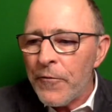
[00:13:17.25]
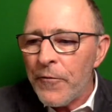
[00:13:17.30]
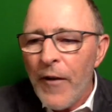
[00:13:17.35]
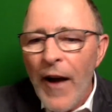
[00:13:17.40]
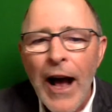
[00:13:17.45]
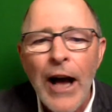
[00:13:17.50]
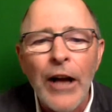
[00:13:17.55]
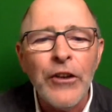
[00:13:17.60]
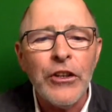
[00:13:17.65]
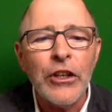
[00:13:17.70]

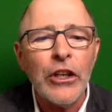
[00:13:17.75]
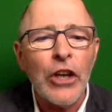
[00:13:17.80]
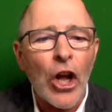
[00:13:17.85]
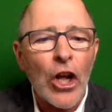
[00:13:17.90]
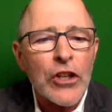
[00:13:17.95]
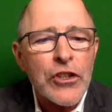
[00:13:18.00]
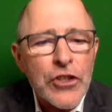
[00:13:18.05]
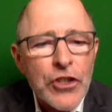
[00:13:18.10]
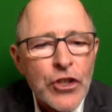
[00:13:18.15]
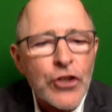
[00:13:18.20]
founded
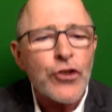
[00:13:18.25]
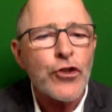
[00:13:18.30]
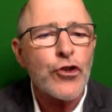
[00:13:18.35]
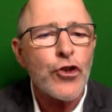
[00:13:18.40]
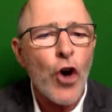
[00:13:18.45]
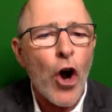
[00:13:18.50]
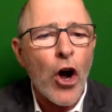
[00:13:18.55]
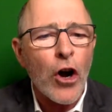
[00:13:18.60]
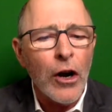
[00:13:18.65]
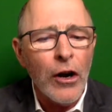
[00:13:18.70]
on
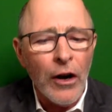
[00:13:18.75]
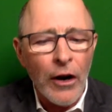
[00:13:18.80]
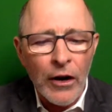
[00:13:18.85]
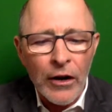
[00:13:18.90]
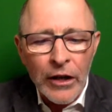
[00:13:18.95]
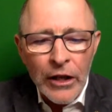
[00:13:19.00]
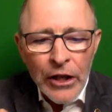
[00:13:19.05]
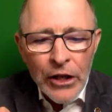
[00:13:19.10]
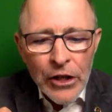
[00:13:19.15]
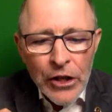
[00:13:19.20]
strong,
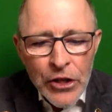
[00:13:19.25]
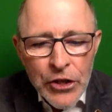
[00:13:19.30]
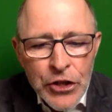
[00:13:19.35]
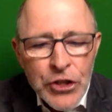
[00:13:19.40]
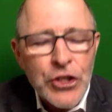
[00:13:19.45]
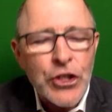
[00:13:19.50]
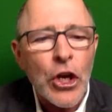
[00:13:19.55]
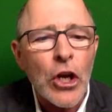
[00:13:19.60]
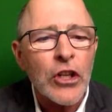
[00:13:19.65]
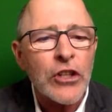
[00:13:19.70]

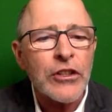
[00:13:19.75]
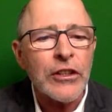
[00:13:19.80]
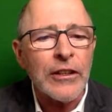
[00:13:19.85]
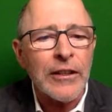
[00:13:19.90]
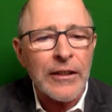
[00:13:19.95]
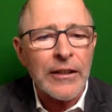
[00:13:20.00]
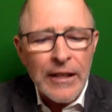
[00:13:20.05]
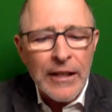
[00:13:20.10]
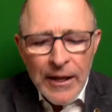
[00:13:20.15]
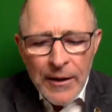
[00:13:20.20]

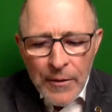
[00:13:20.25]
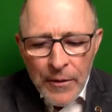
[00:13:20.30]
certain